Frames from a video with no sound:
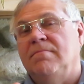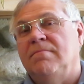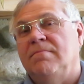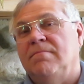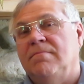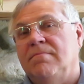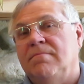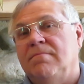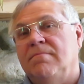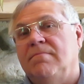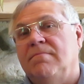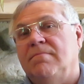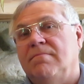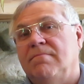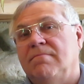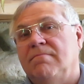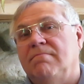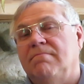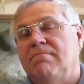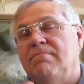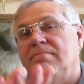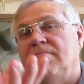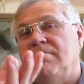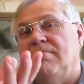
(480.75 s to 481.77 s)

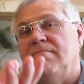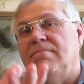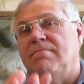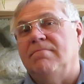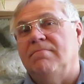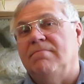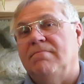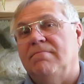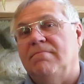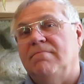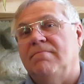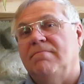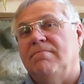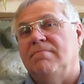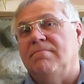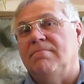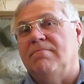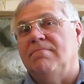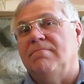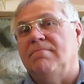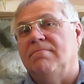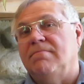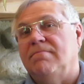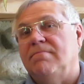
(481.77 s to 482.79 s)

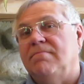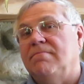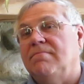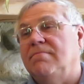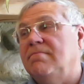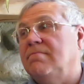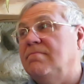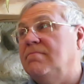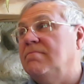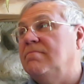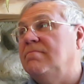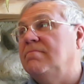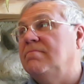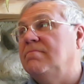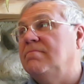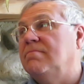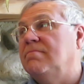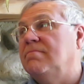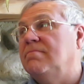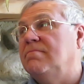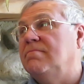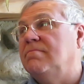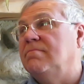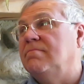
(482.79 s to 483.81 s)

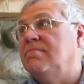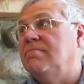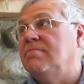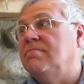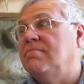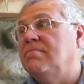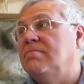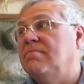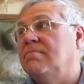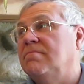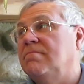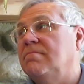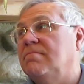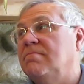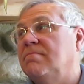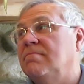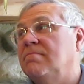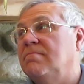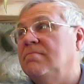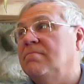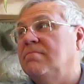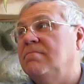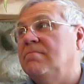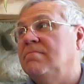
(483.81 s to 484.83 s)

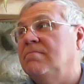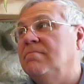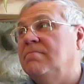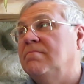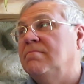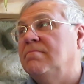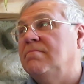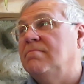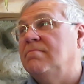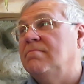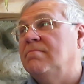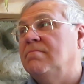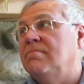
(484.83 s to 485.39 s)
(silent)